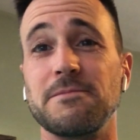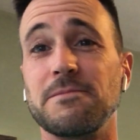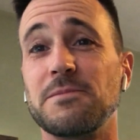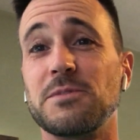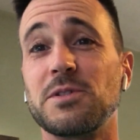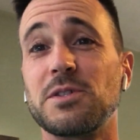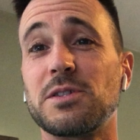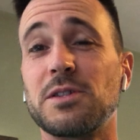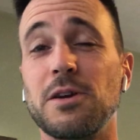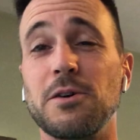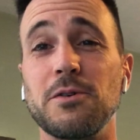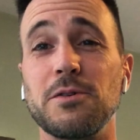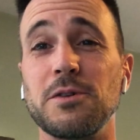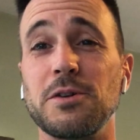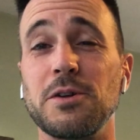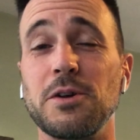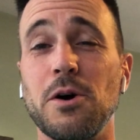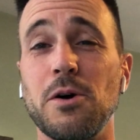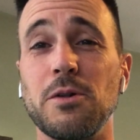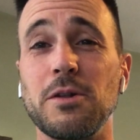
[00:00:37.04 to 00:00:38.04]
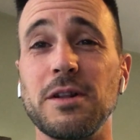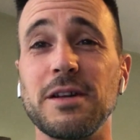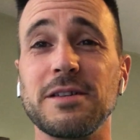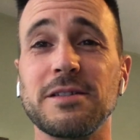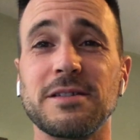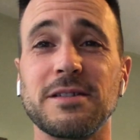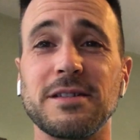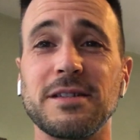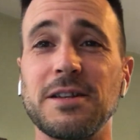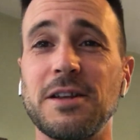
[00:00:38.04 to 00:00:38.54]
Still you don't
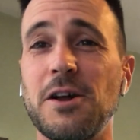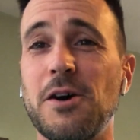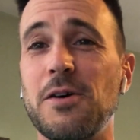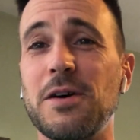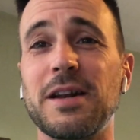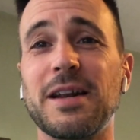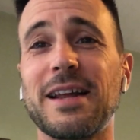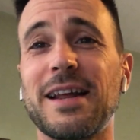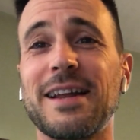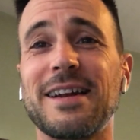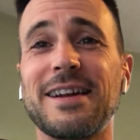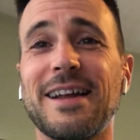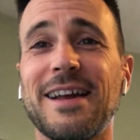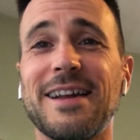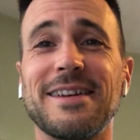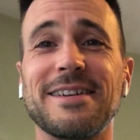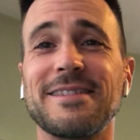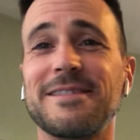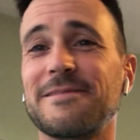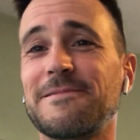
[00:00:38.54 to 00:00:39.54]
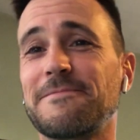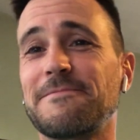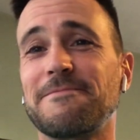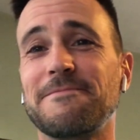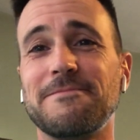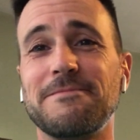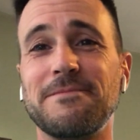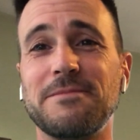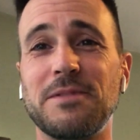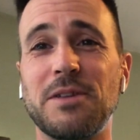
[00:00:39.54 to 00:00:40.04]
listen. And
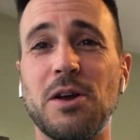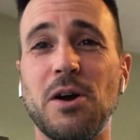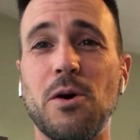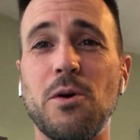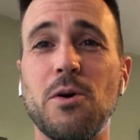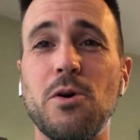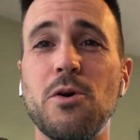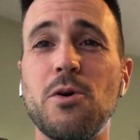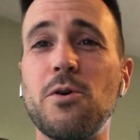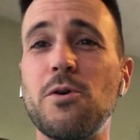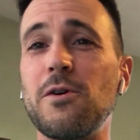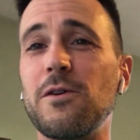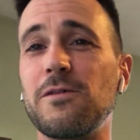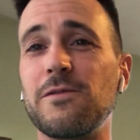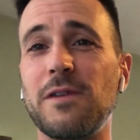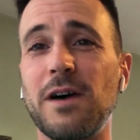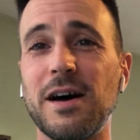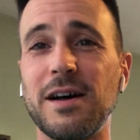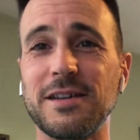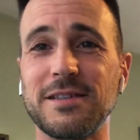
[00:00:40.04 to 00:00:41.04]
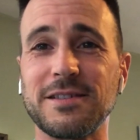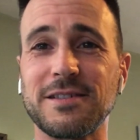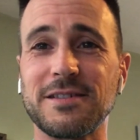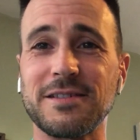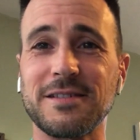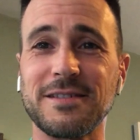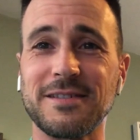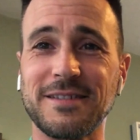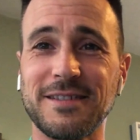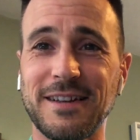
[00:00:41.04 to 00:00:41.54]
who of
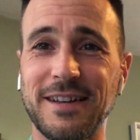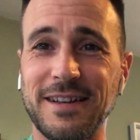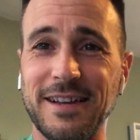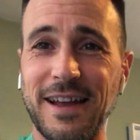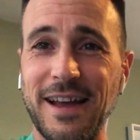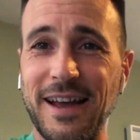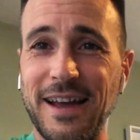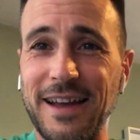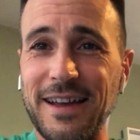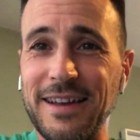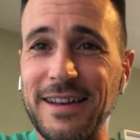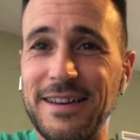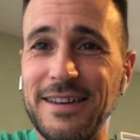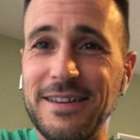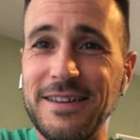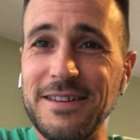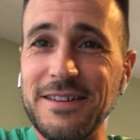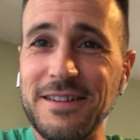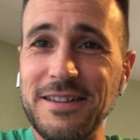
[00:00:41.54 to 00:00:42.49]
us today,